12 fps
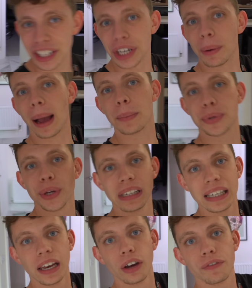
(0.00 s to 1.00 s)
I do
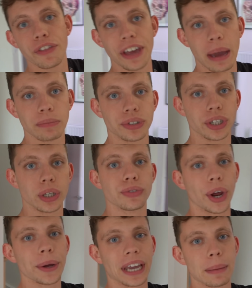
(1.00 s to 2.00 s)
absolutely love the M two,
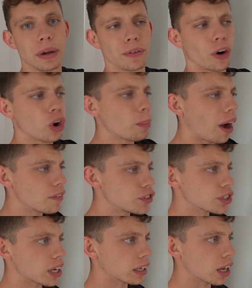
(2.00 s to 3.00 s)
don't get me wrong, but I've
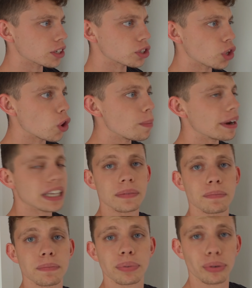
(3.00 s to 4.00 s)
just had like so
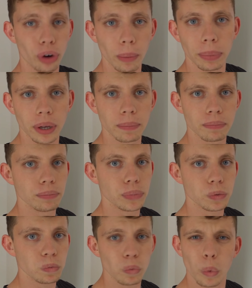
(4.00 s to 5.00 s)
many
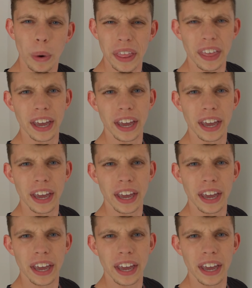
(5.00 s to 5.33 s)
problems with